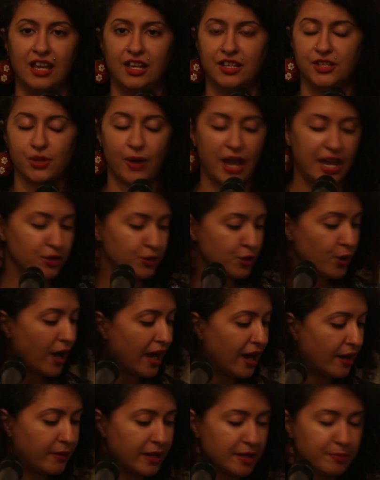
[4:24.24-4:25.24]
So I don't know
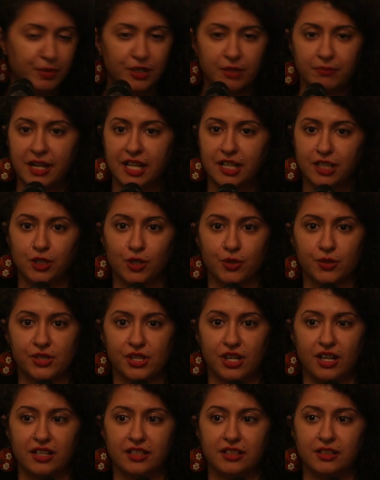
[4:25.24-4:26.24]
how I put my clothes
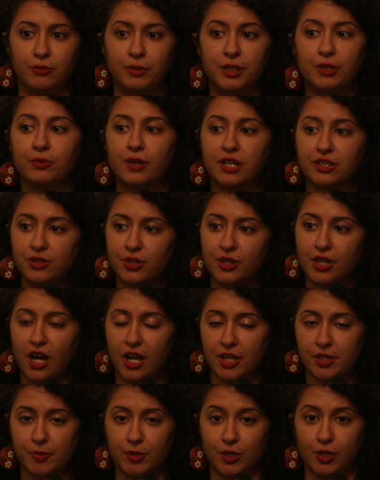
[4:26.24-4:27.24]
on. We run to the
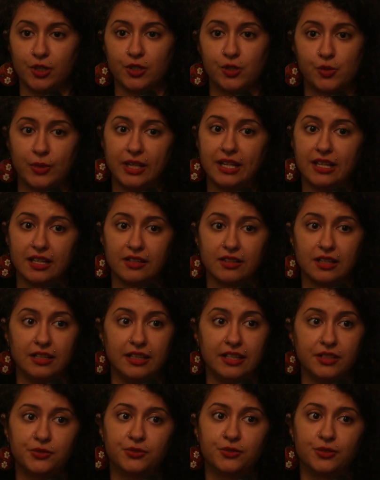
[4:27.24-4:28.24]
hospital, because we
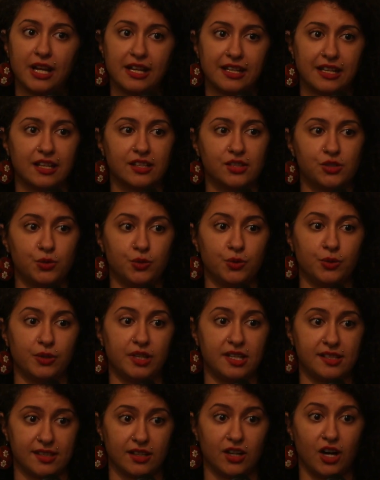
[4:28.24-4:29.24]
live right next to
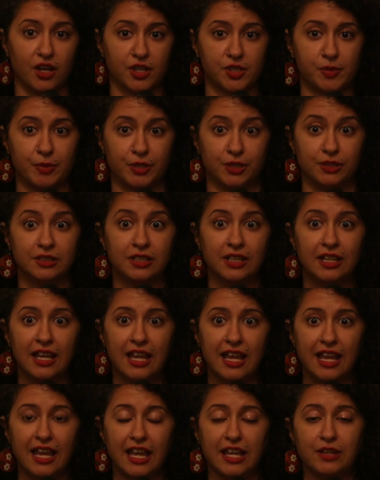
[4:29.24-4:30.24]
Rizq Hospital.
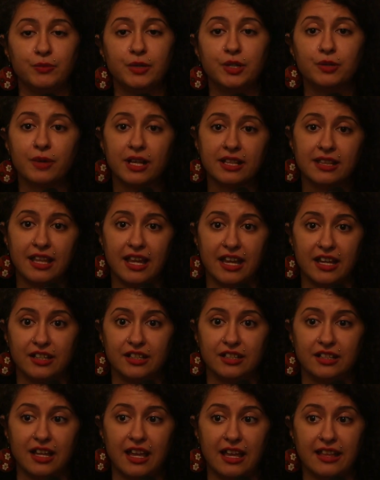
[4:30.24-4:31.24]
And we run
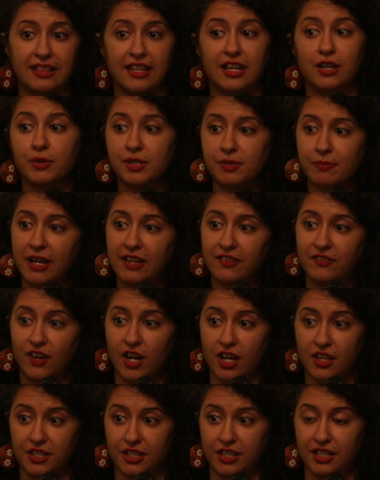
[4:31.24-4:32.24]
there, and there was my
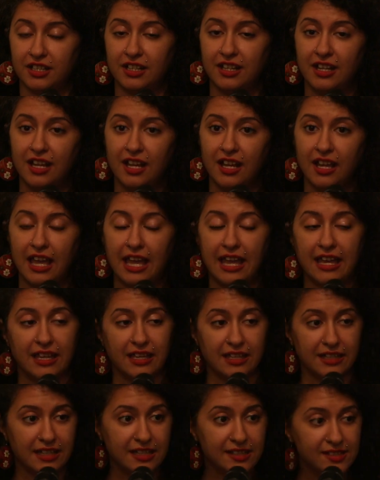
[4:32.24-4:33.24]
father.
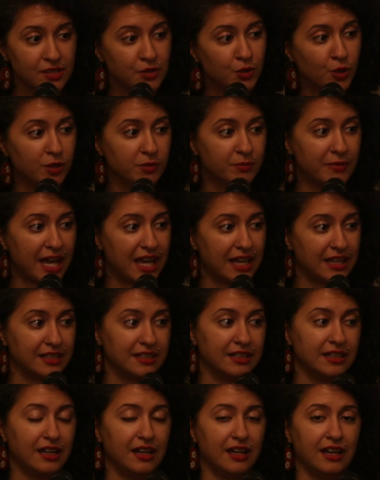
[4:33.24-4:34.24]
And he's an old
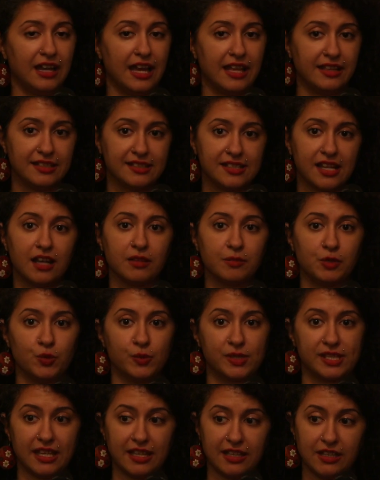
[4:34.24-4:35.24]
man. At the time, he
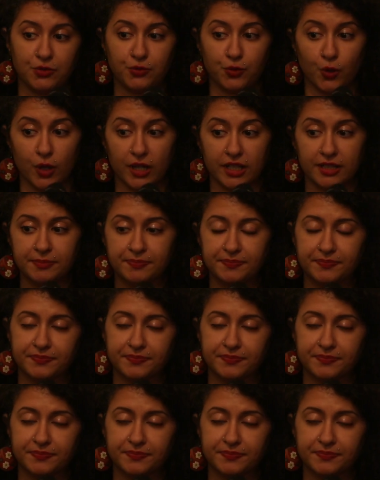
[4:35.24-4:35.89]
was 84.